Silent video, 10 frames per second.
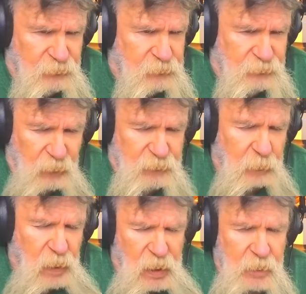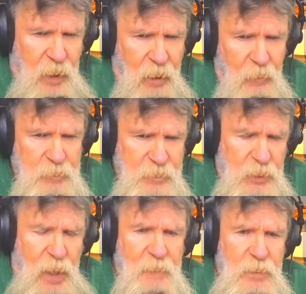fifty million dollars in
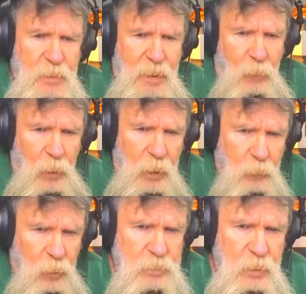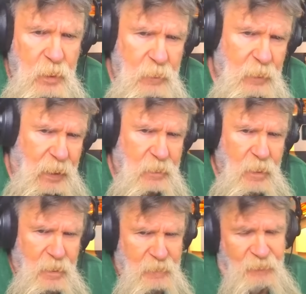savings anyway. What's he need like
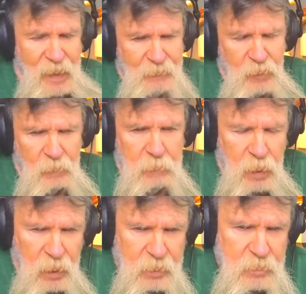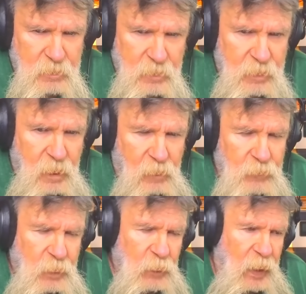five hundred bucks? He's not gonna
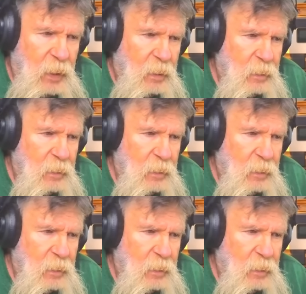do that.